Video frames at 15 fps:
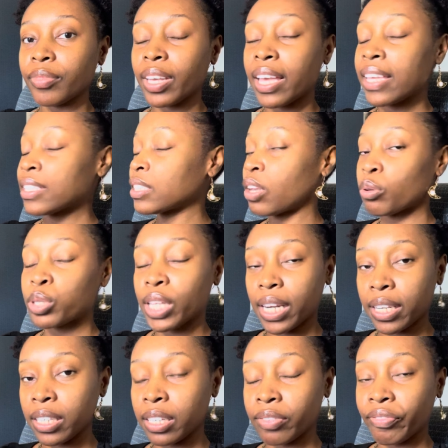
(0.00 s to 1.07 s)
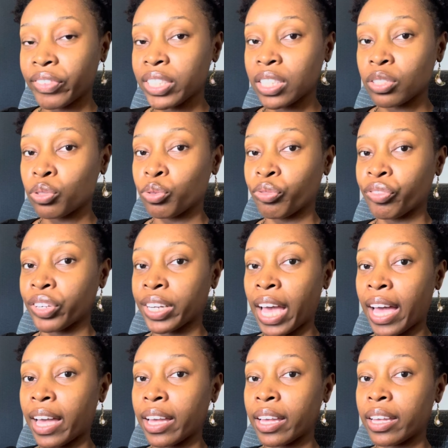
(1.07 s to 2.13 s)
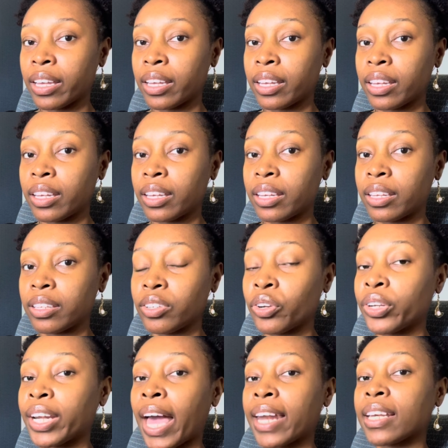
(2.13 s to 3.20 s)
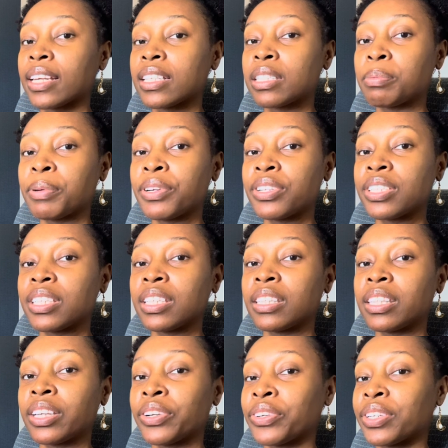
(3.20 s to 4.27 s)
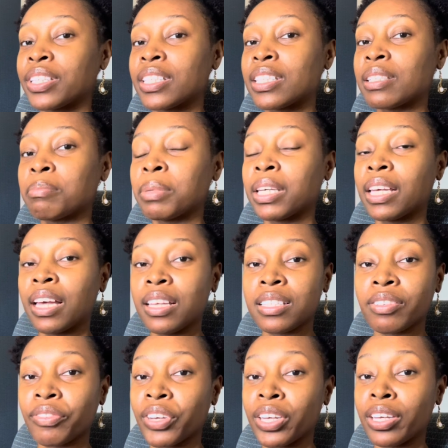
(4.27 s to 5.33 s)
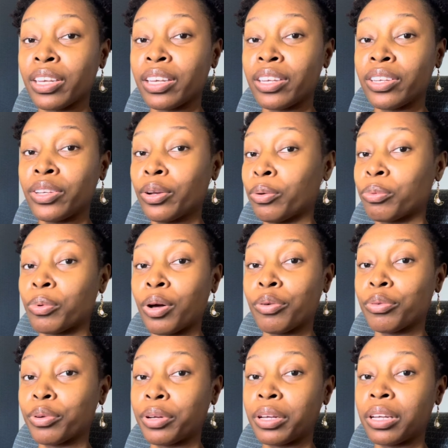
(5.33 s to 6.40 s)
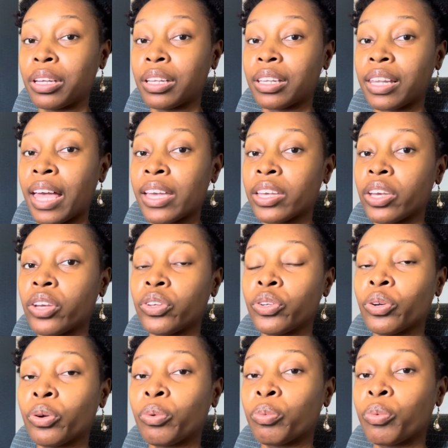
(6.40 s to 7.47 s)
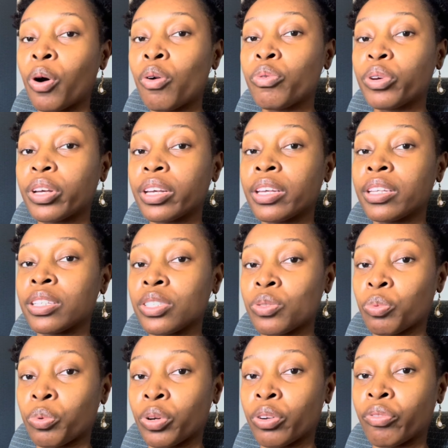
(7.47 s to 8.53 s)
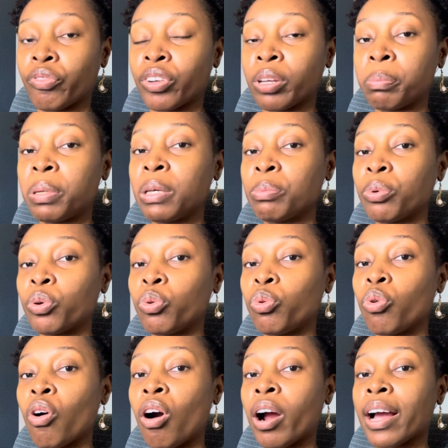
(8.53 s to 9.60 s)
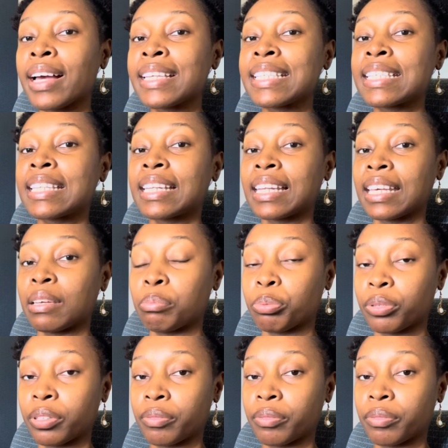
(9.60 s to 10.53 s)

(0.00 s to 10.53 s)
It's no telling if it's the truth or not. You're not a conspiracy theorist because of it. You're woke. Like, you're woke in this world full of people who are asleep.